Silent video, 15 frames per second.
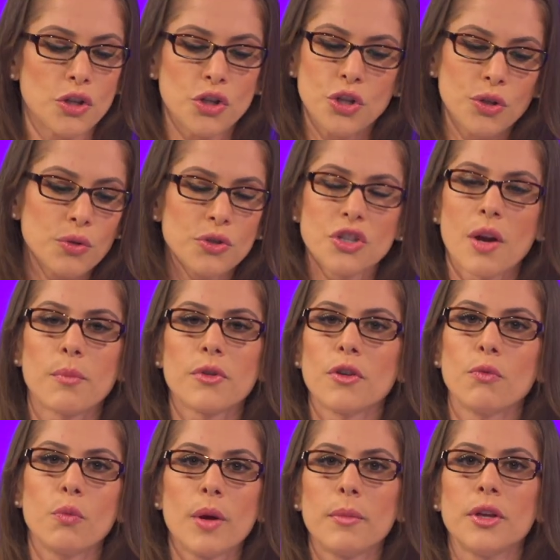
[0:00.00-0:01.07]
huge number
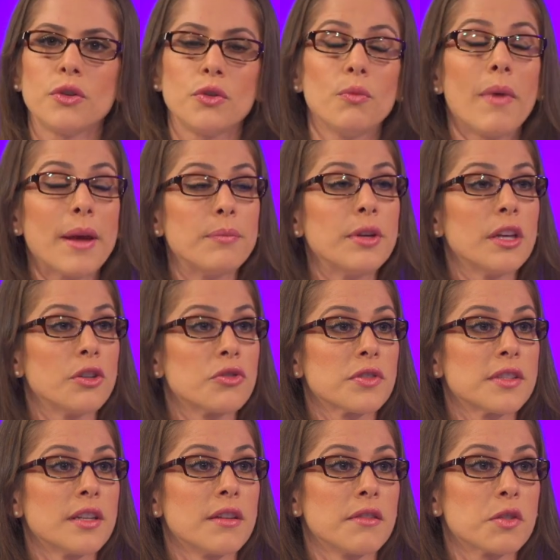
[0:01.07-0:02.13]
of women who might be
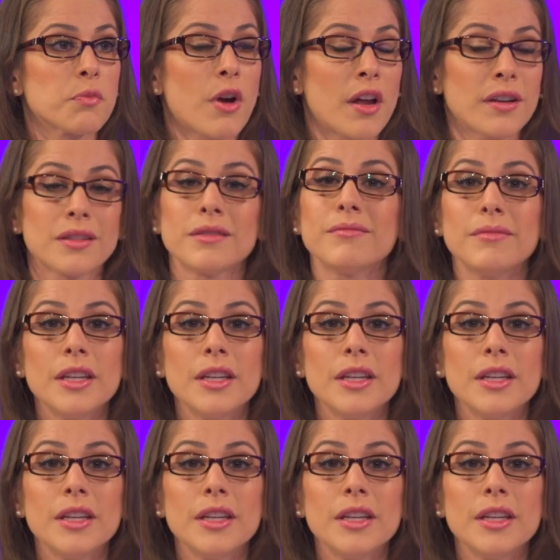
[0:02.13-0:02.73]
interested in this product,